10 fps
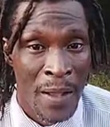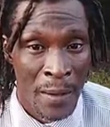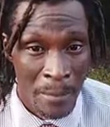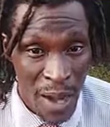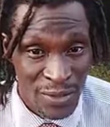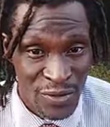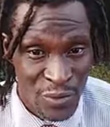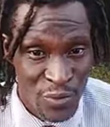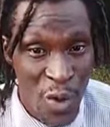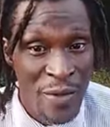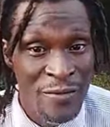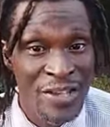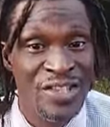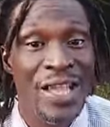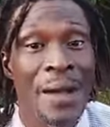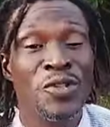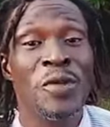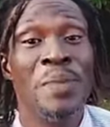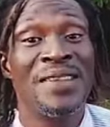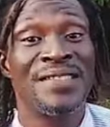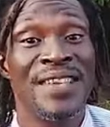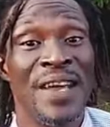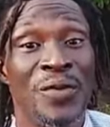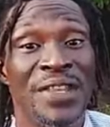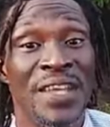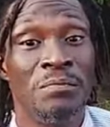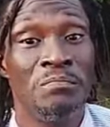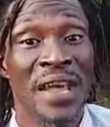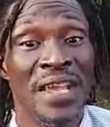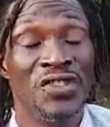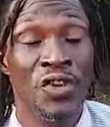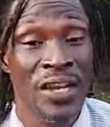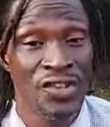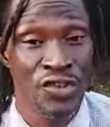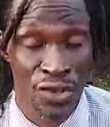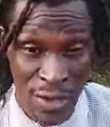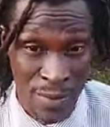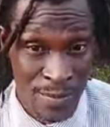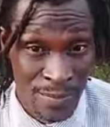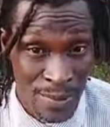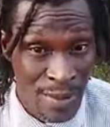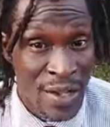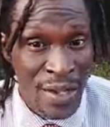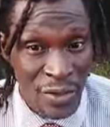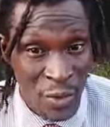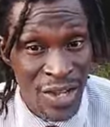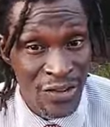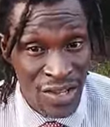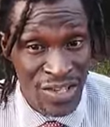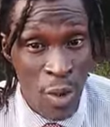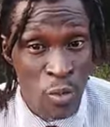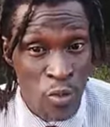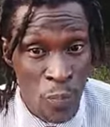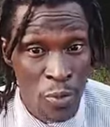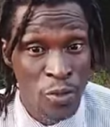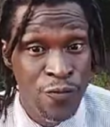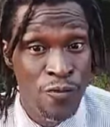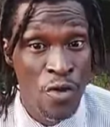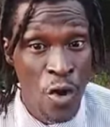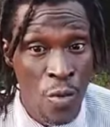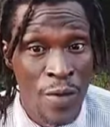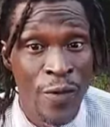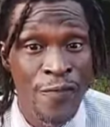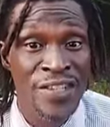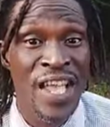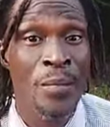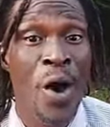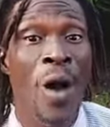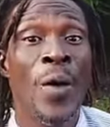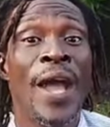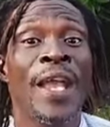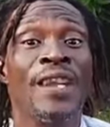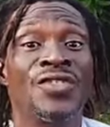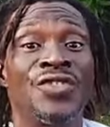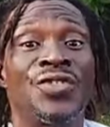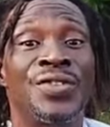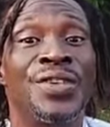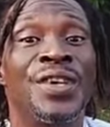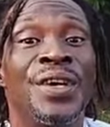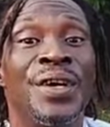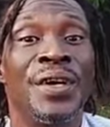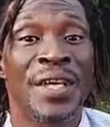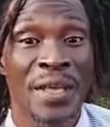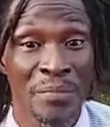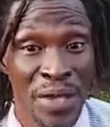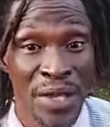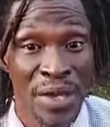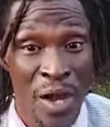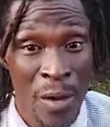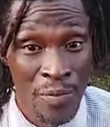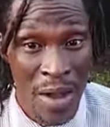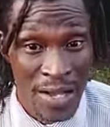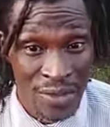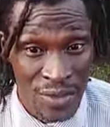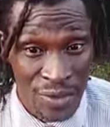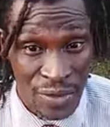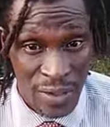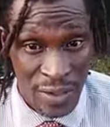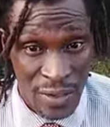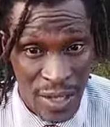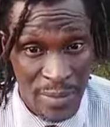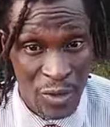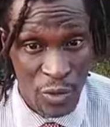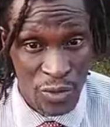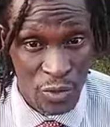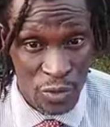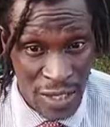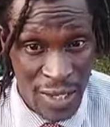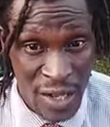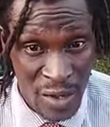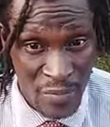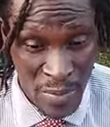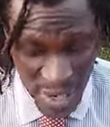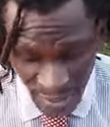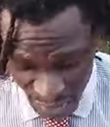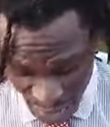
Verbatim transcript: But what we reach now to the party game with the embedded journalist system, so many things that we're supposed to know, we for face more awareness can be compromised, can be to totally compromised.